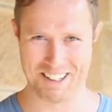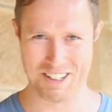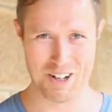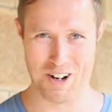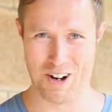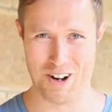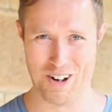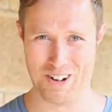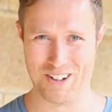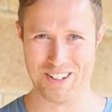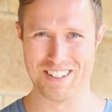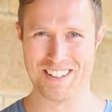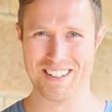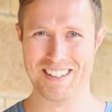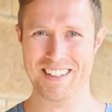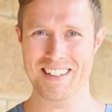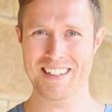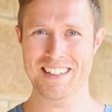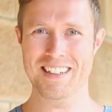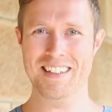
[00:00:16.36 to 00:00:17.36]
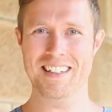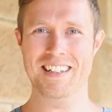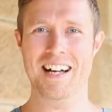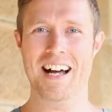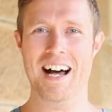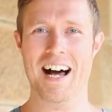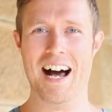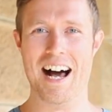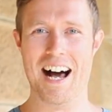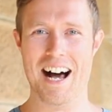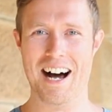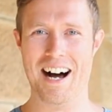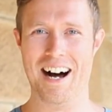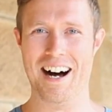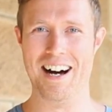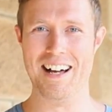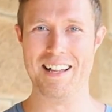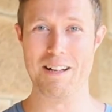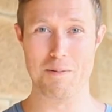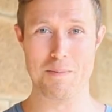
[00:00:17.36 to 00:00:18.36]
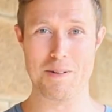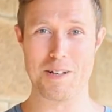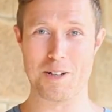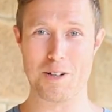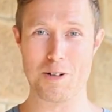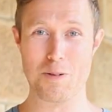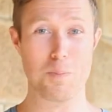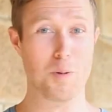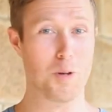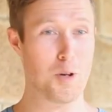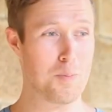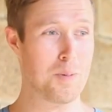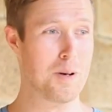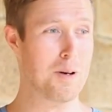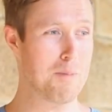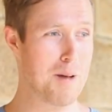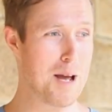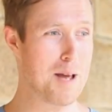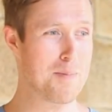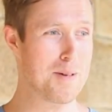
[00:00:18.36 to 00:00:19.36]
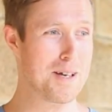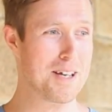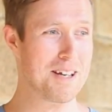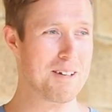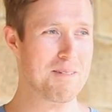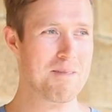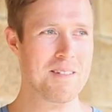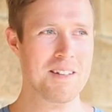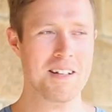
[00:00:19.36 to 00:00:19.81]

God. It'll be a good blooper, maybe.